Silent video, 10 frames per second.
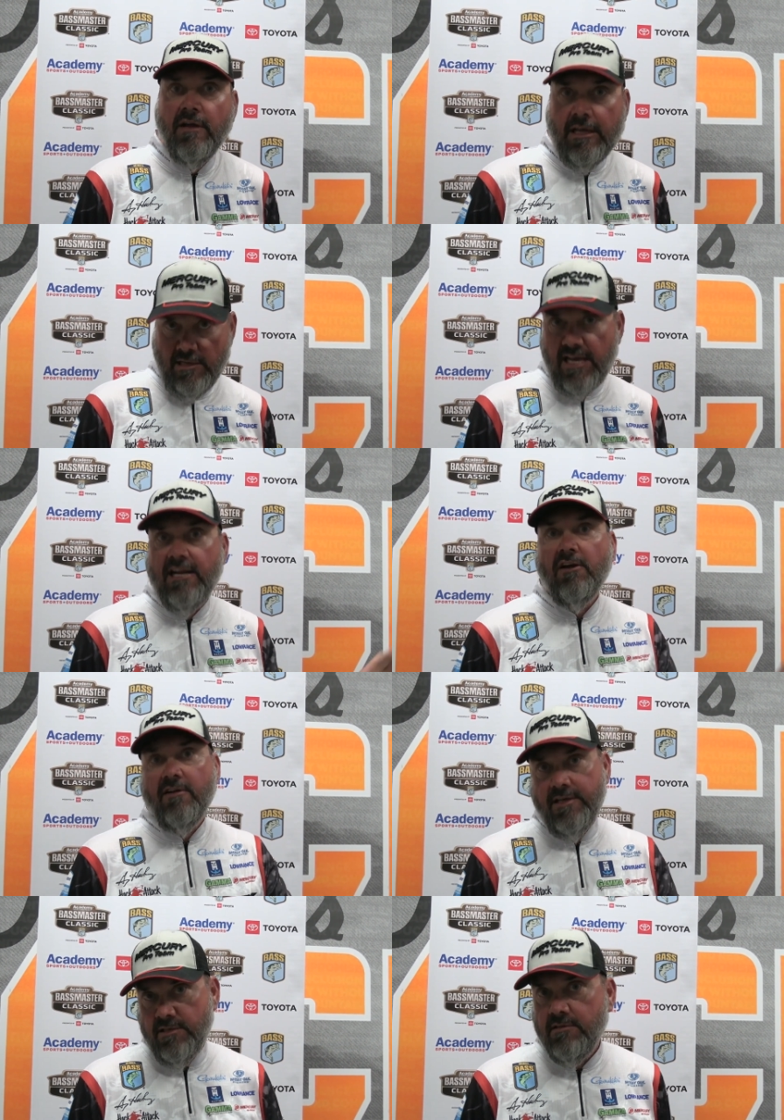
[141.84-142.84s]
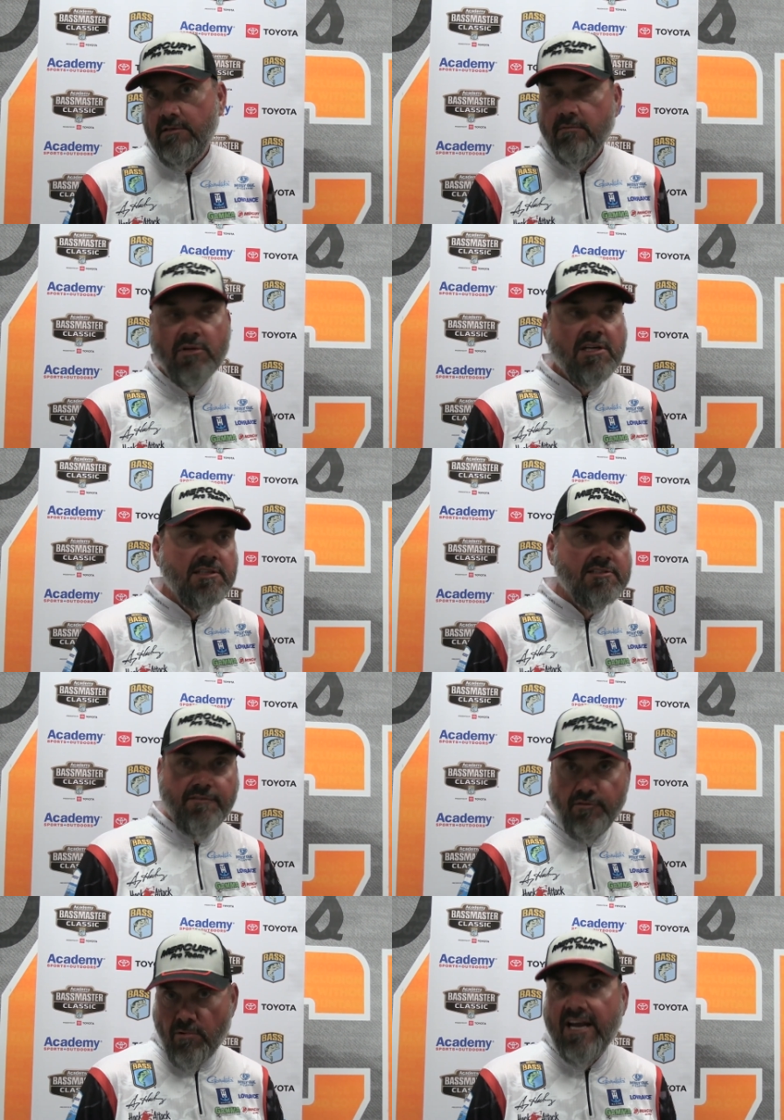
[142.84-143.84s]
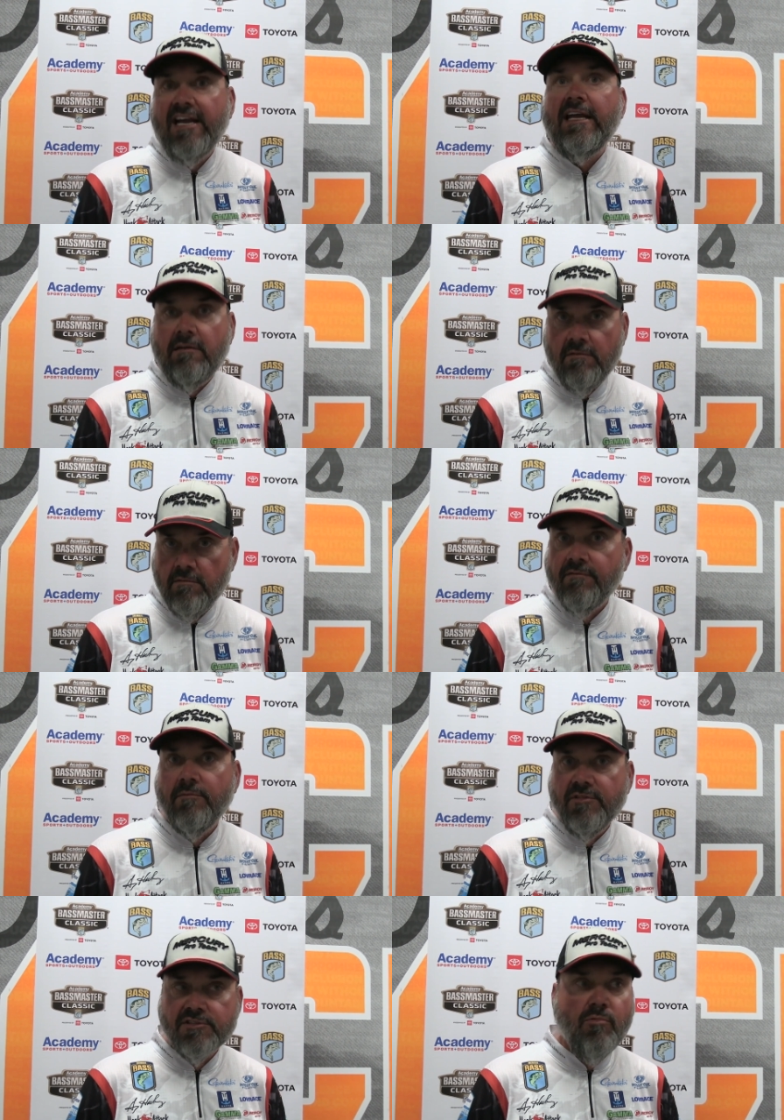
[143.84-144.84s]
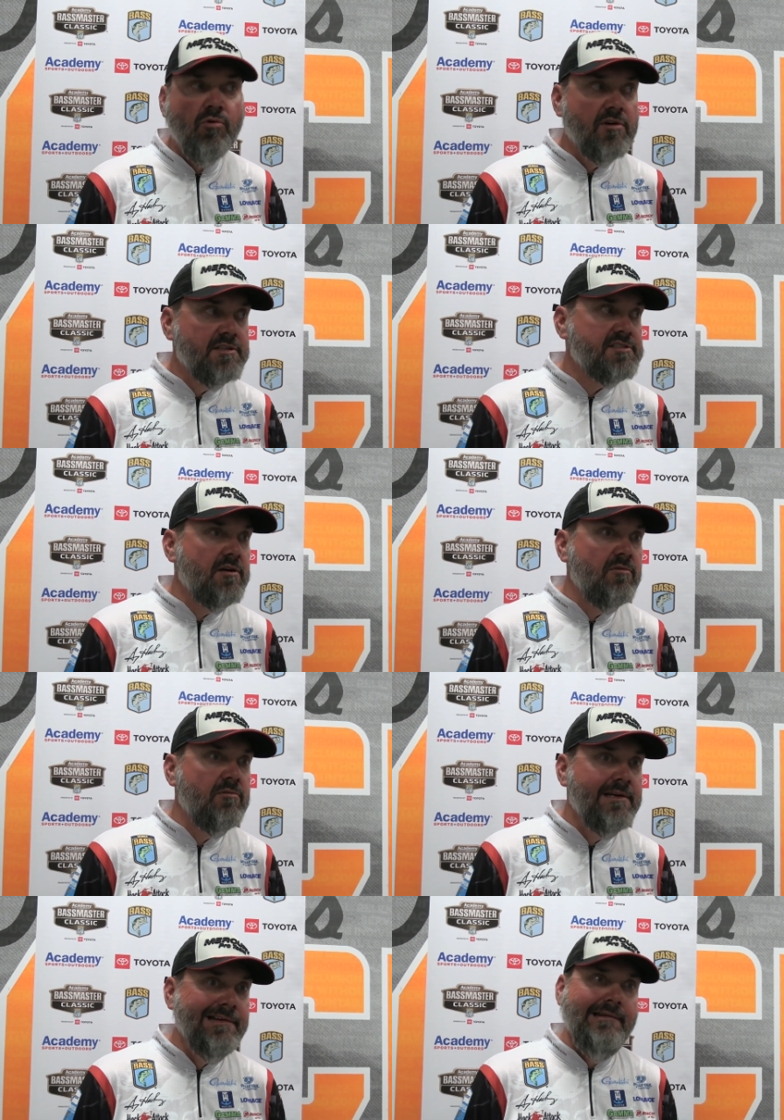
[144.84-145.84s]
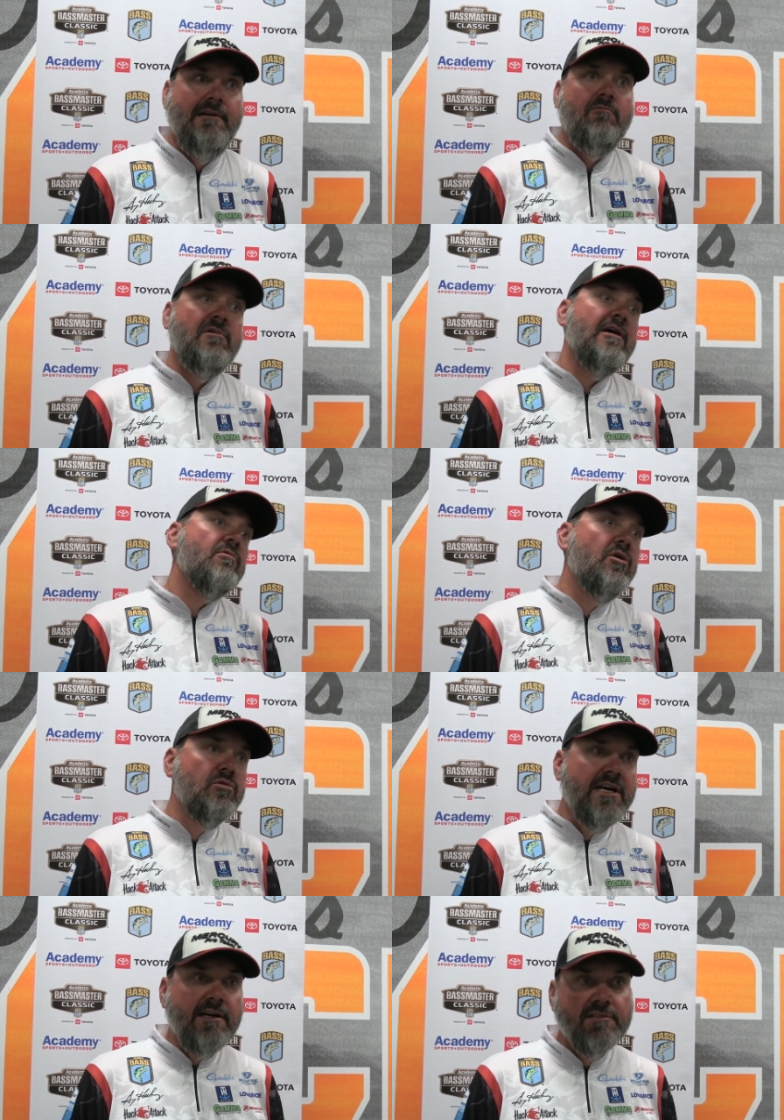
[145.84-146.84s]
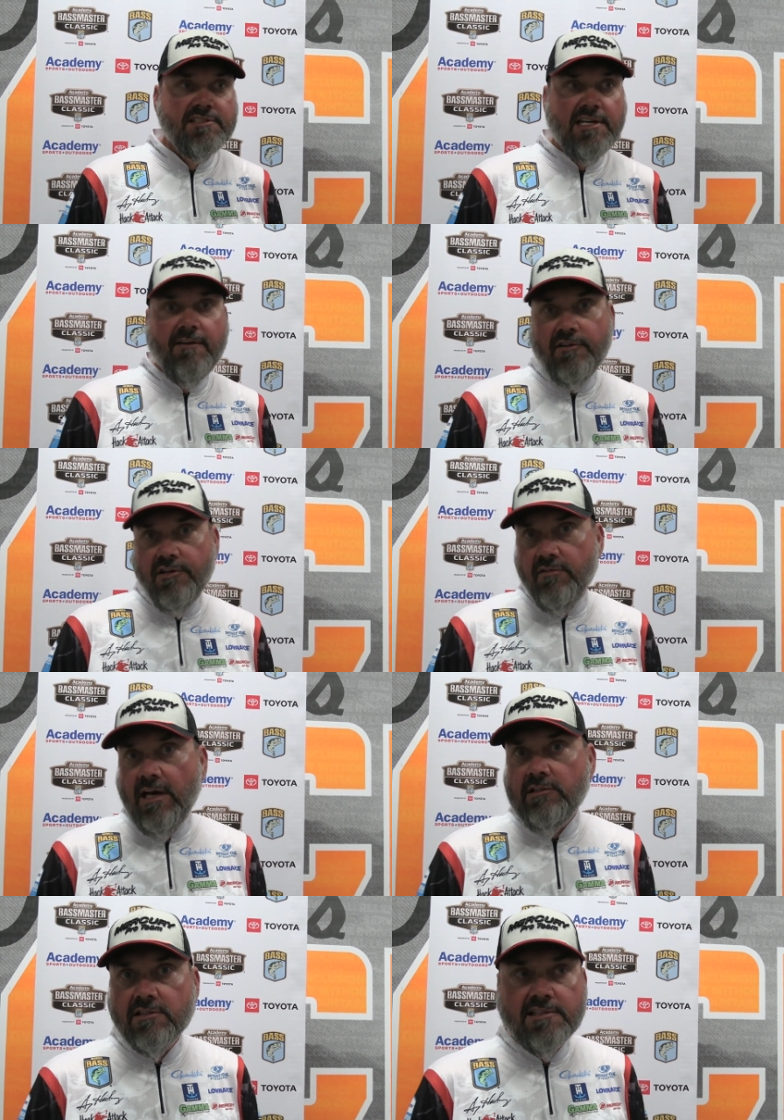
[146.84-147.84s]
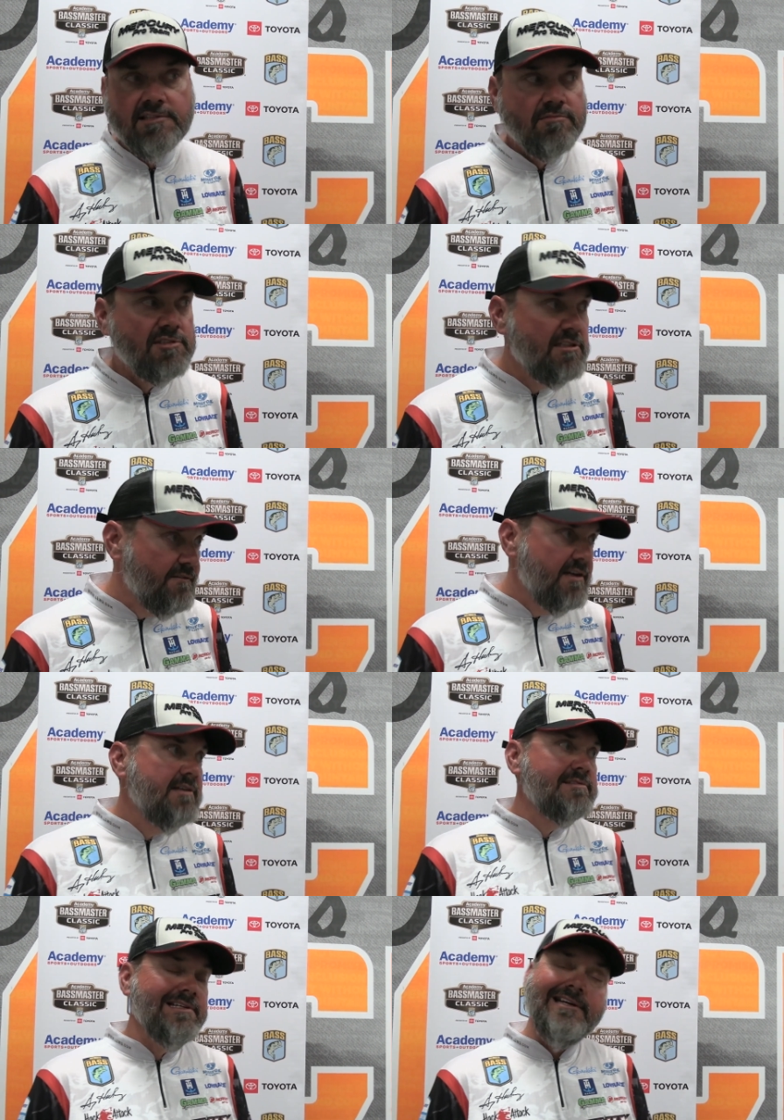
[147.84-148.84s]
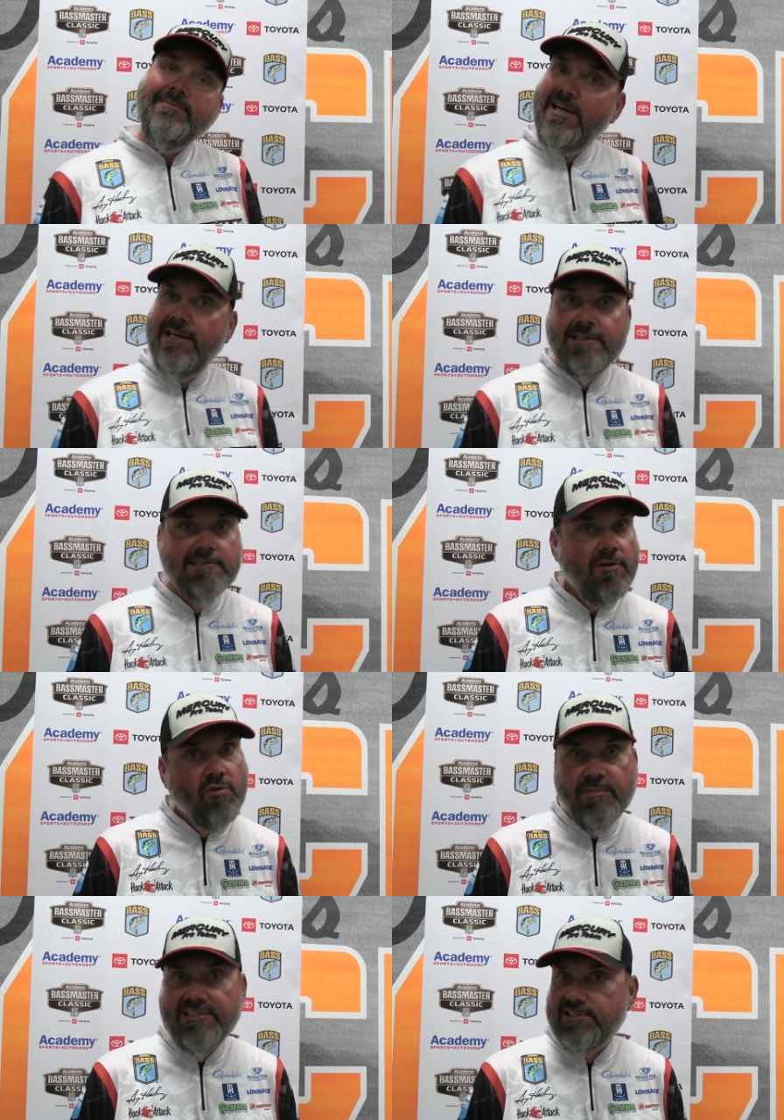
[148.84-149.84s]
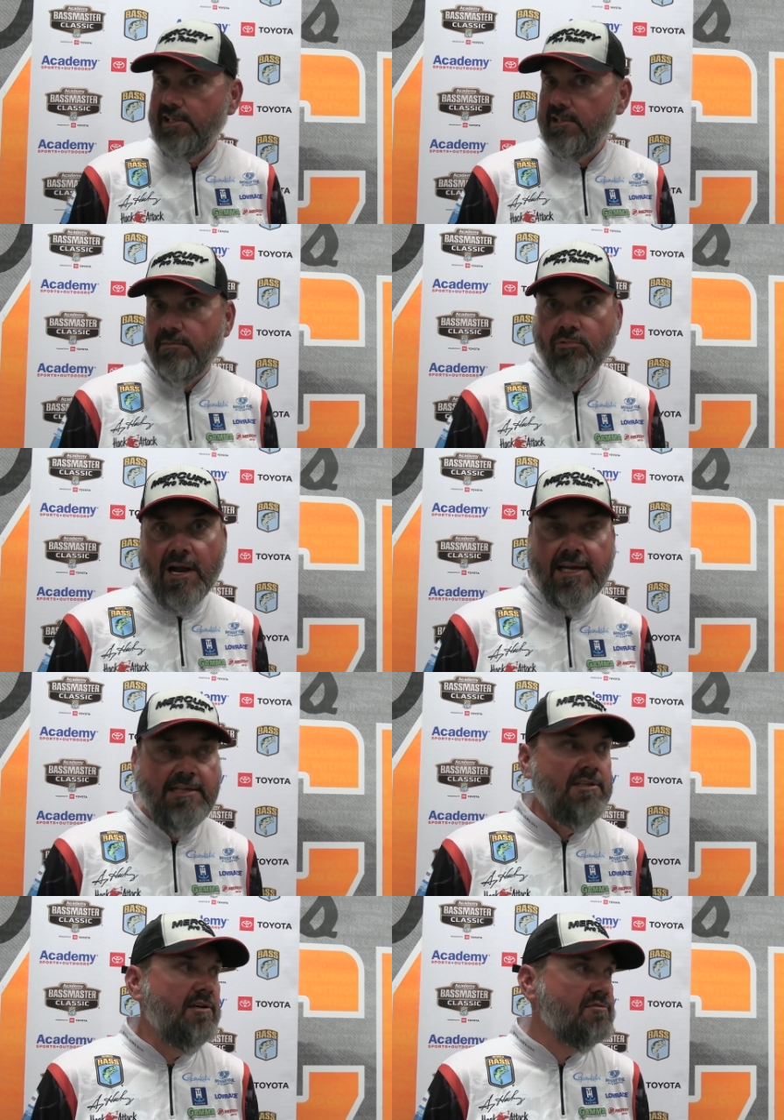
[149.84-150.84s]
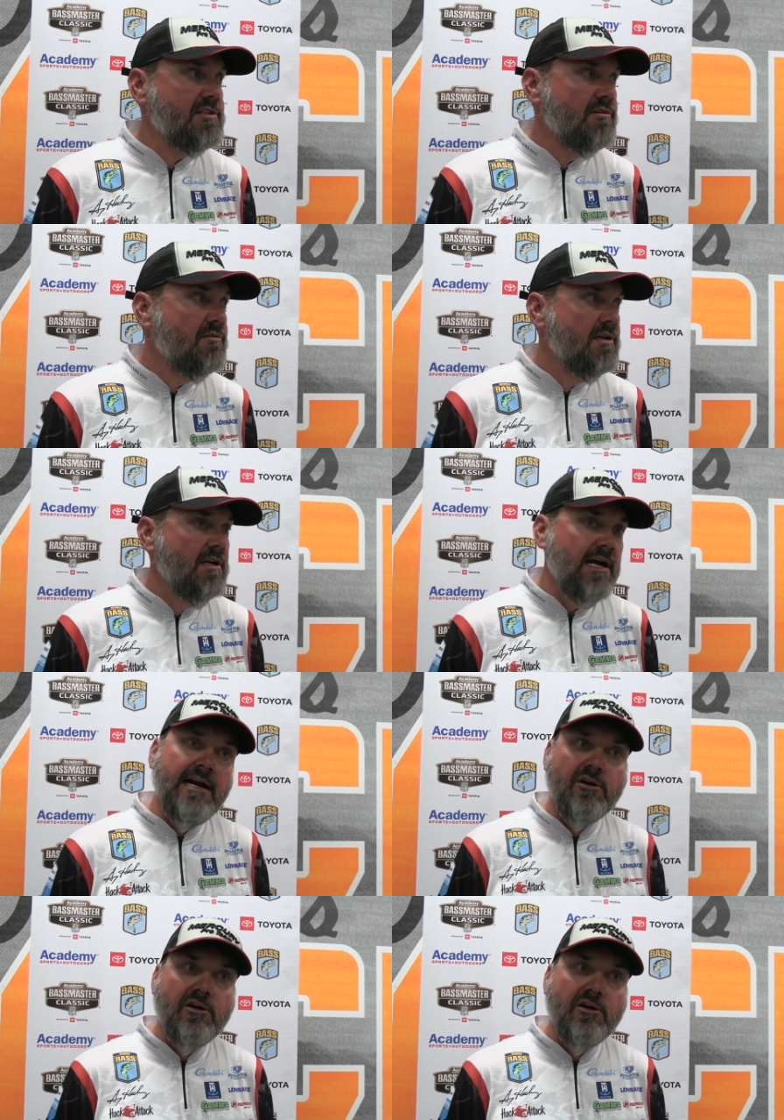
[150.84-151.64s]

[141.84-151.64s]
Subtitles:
in that area because of the rain from this morning. So when I rolled out this afternoon, I looked at some stuff and I was like, man, it's going to be setting up right, you know. So I